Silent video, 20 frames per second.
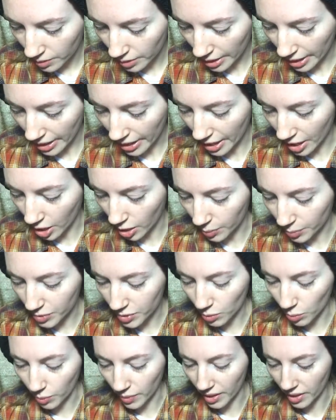and
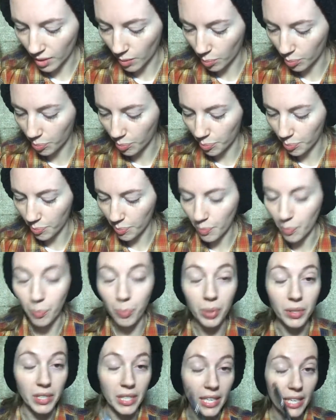helps with
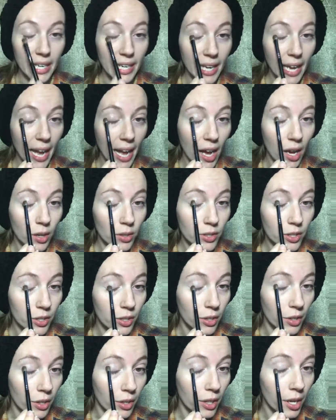blending out
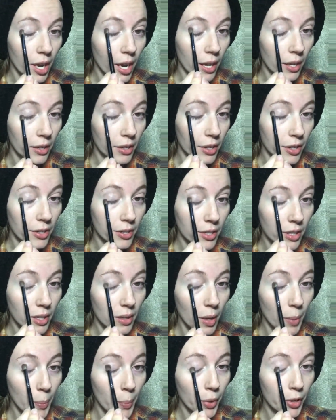your colors
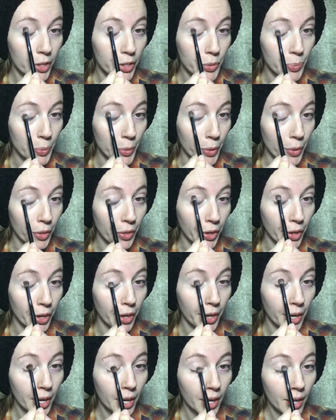a more
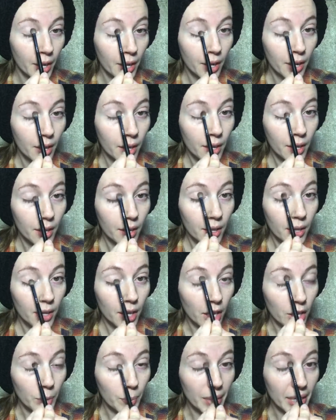smoother
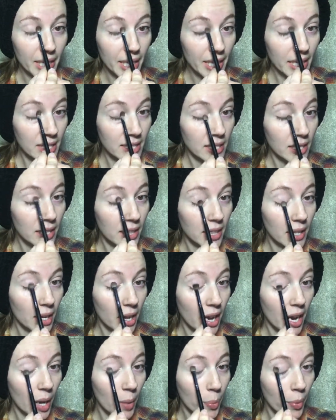color, because the
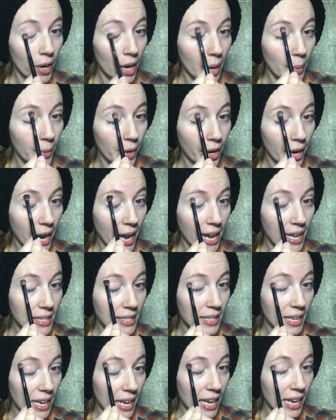eye primer
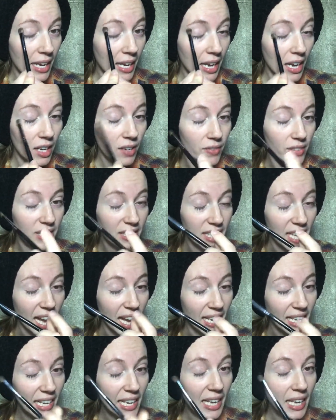has a kind of a
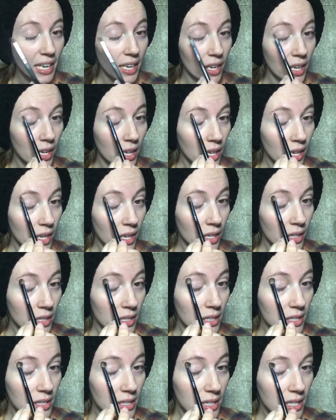tacky
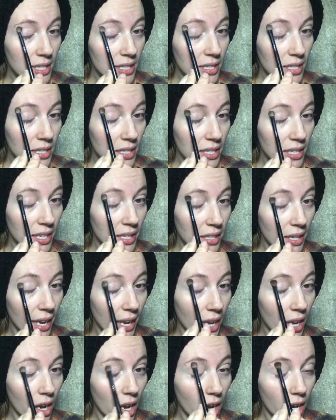consistency
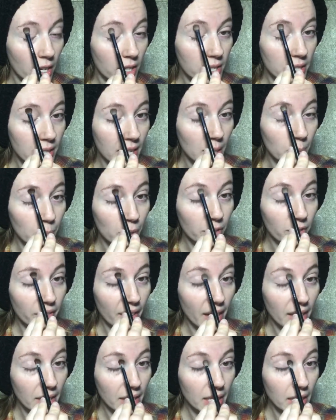like our Skin
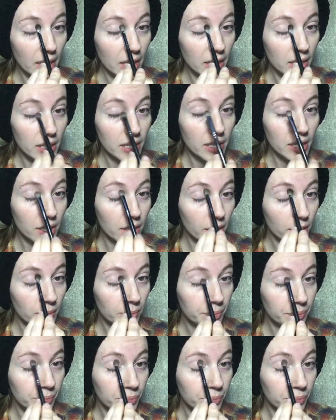Perfecting concealer,